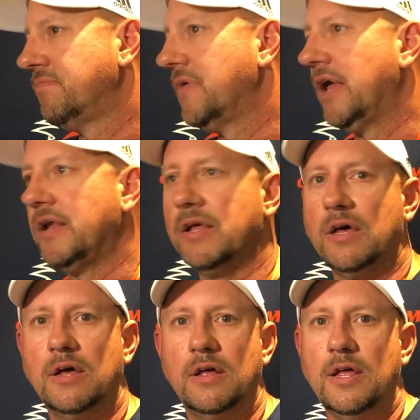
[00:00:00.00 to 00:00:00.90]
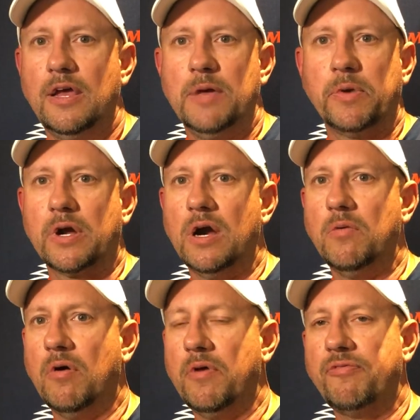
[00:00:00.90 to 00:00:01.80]
And uh, him and Kurt
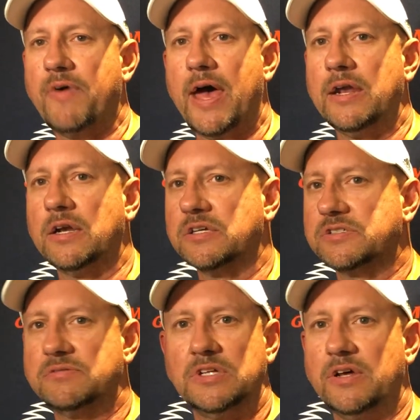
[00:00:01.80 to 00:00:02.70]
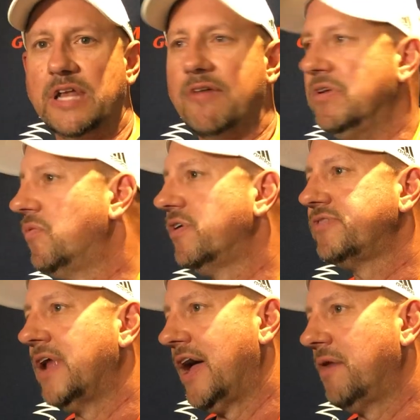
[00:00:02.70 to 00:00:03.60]
Rowe, they're fighting because you know, David didn't want to
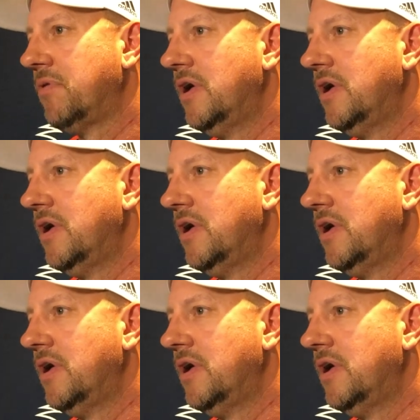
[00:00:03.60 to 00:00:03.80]
snap.